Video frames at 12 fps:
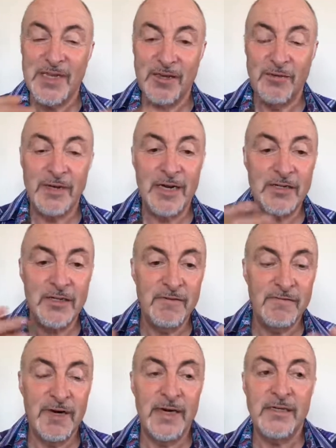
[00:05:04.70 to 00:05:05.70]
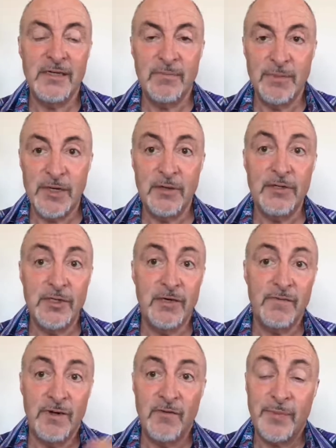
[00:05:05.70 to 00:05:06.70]
you can actually find that by doing
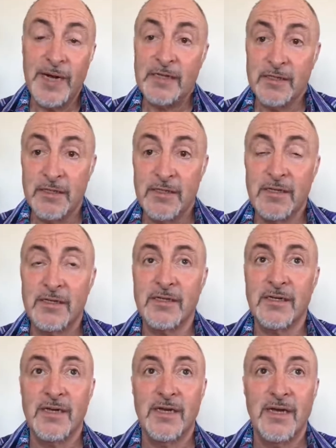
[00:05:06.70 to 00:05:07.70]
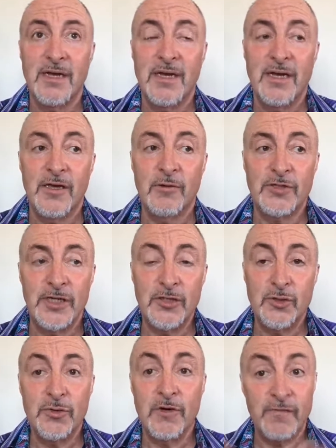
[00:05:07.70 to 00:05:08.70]
self-love practices, you'll
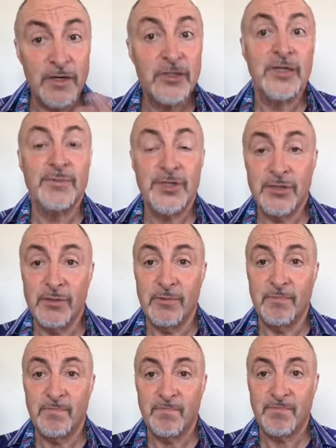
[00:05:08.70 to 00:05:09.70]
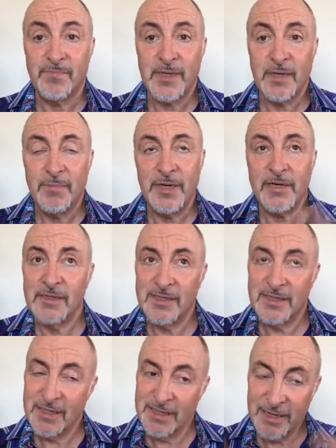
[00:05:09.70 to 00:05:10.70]
change all your friendships too. Because
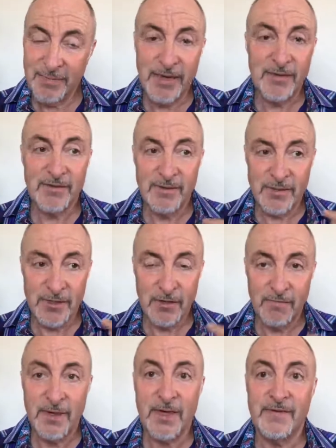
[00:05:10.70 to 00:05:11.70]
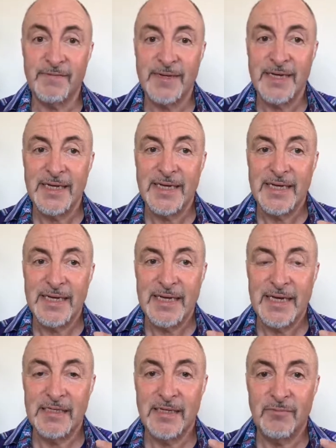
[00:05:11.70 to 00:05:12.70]
the thing about self-love
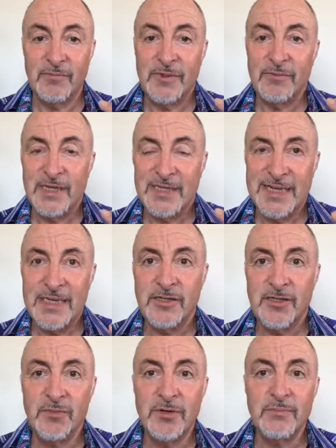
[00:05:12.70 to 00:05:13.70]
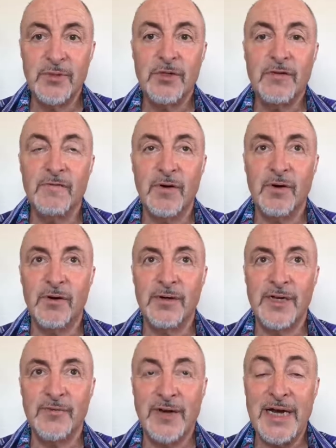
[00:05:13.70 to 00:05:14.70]
is it, it tends to remove
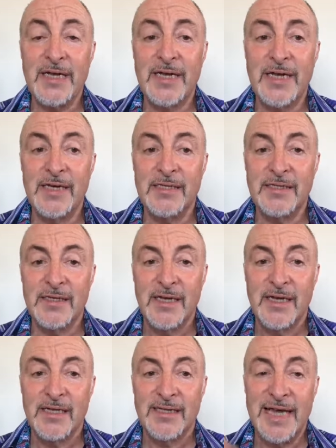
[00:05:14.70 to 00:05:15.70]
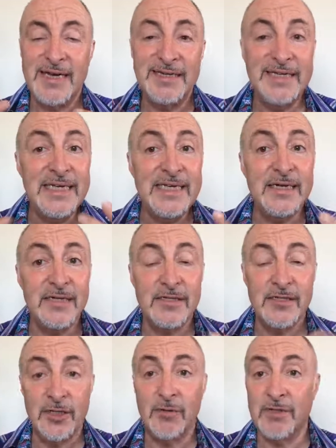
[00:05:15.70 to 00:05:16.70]
or eradicate that neediness
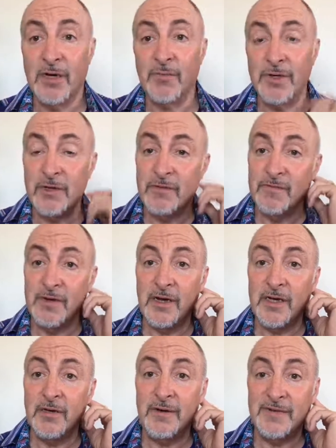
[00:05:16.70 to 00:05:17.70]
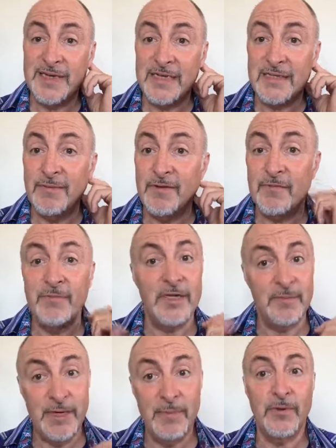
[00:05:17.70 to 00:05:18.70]
that shows up when you feel like you have to get something from
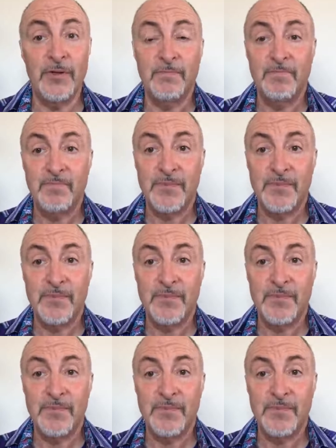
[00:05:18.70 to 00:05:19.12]
other people,